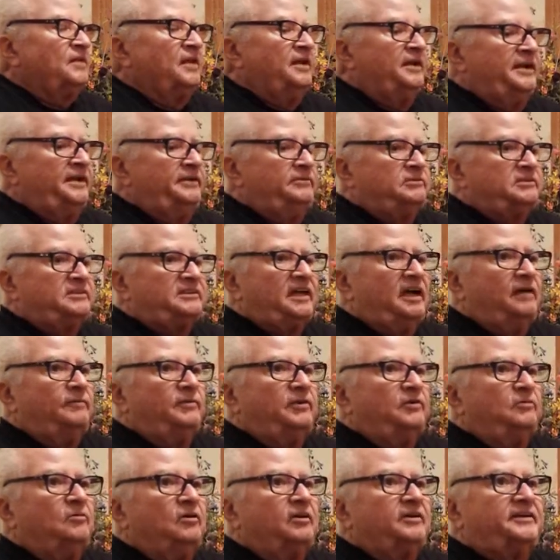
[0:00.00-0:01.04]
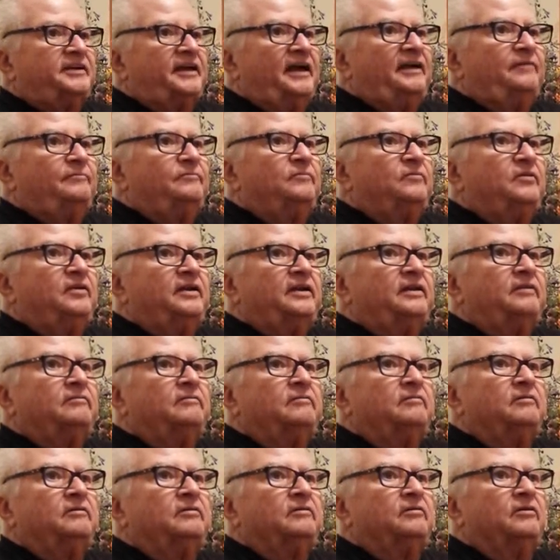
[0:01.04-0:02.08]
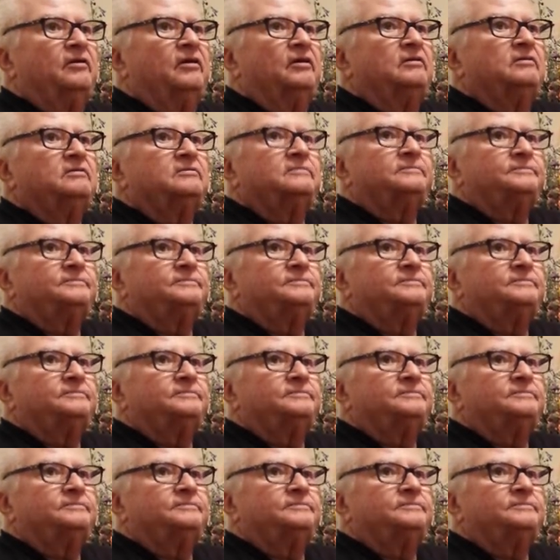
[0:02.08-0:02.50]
And he was telling me one time when they were